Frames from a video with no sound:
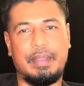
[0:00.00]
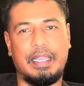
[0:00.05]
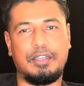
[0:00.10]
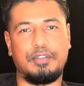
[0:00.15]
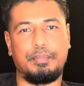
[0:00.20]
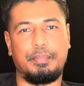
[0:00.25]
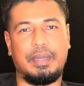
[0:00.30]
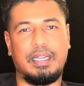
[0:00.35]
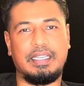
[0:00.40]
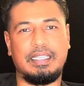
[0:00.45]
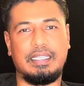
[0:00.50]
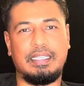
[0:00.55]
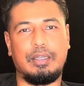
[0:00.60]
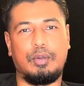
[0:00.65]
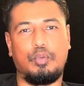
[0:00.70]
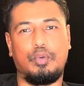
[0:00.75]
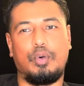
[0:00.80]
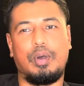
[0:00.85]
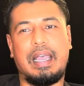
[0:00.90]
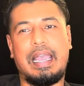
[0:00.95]
amount of money,
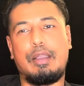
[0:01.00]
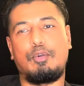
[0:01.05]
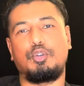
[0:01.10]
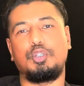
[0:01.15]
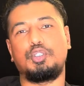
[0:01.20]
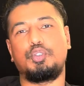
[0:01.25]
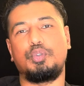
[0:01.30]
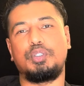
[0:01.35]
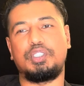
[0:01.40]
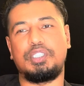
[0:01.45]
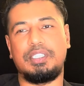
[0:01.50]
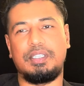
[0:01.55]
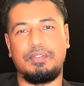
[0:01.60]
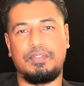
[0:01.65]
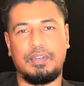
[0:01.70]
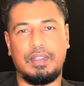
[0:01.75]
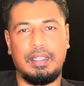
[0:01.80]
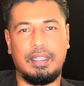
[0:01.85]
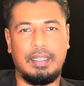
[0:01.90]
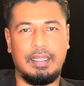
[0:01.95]
or how could you
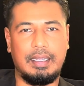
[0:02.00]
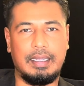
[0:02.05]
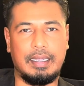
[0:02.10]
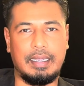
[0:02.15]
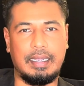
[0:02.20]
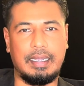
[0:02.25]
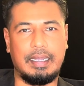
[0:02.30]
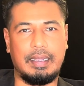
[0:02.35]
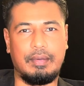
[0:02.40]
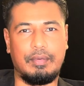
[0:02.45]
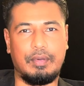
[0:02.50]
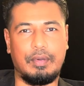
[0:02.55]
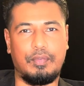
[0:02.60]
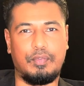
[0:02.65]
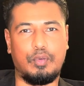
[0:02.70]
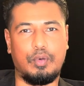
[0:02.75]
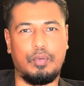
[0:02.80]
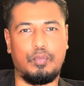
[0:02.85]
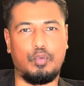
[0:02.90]
achieve for